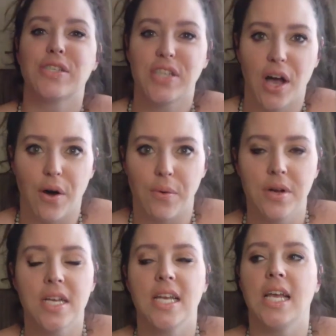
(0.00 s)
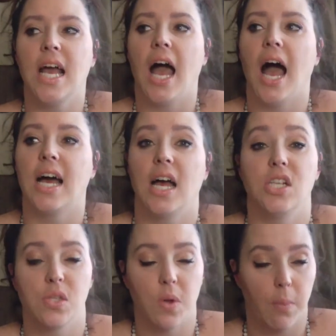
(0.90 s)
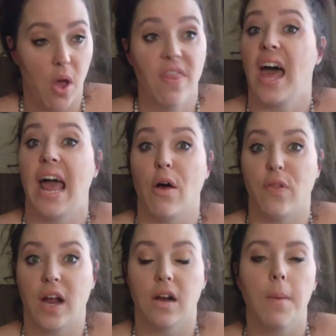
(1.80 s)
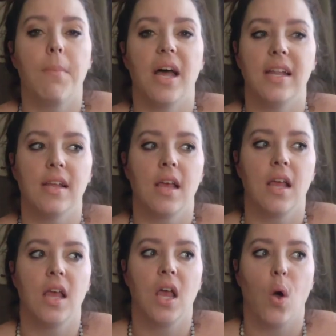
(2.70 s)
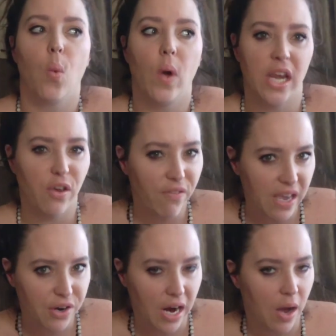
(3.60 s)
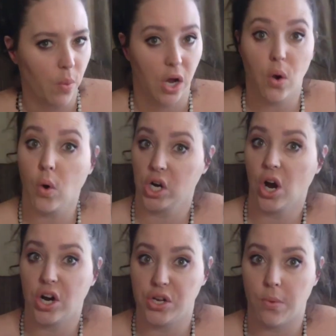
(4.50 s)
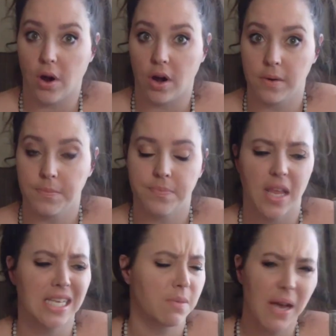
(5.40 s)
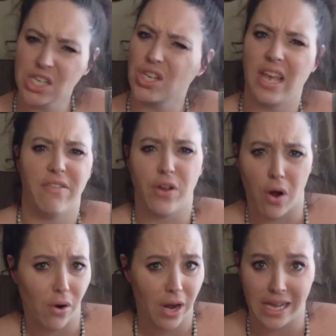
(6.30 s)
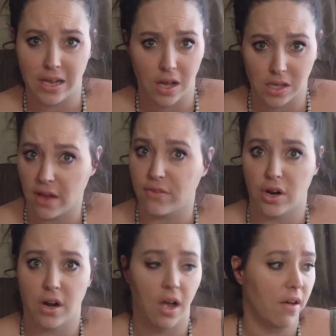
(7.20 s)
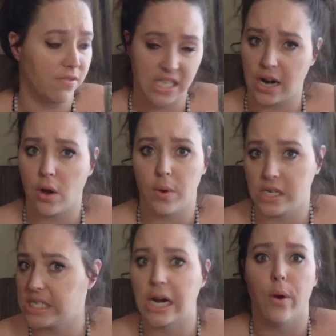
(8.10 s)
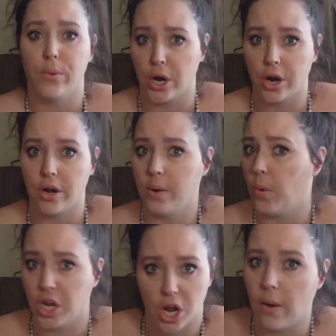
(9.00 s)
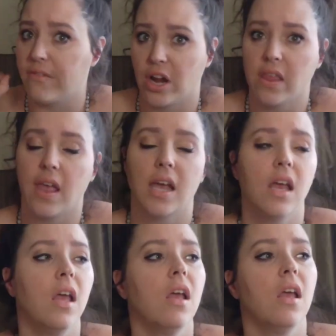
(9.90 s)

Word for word: So I, I just want to put that out there. But when you figure out what court card you are, especially if you're already a lover of tarot and a tarot nerd and want to know everything,